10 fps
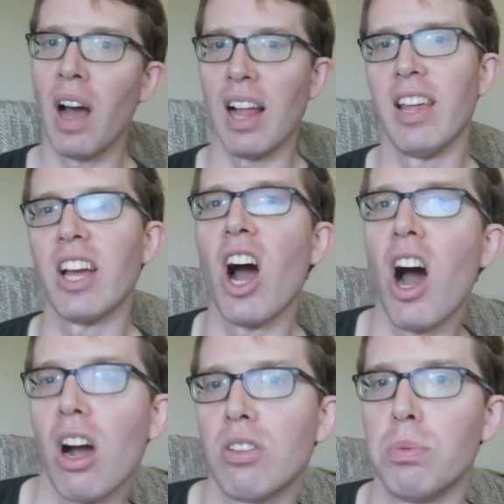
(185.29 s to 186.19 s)
I like
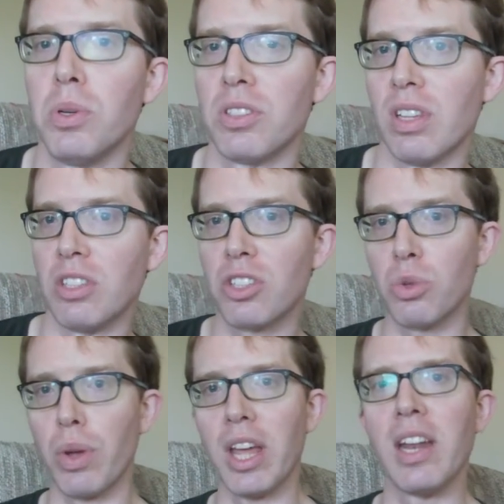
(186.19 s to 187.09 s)
octopus and
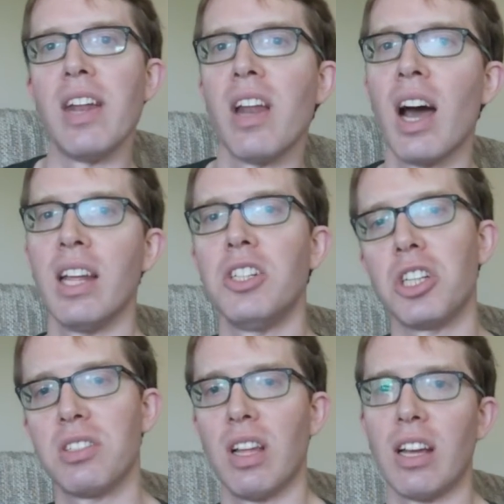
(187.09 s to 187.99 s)
squid and not in
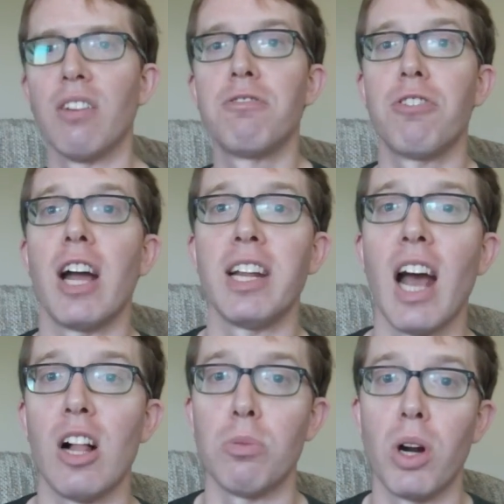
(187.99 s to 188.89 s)
just like fried
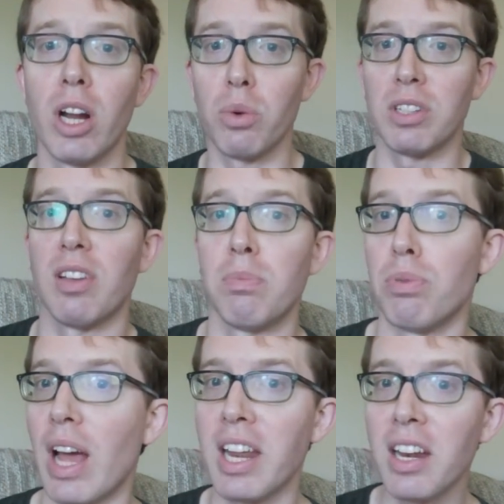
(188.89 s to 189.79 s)
calamari where it's like
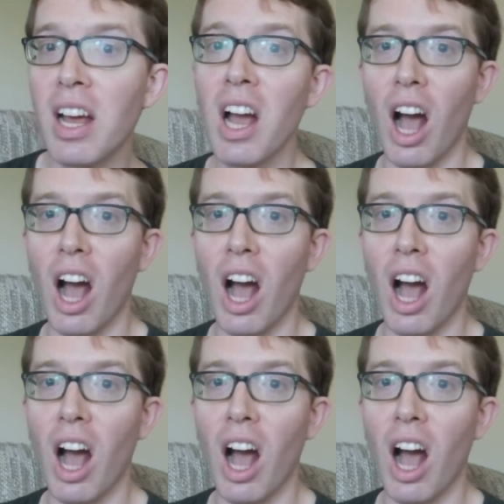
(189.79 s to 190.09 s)
breaded.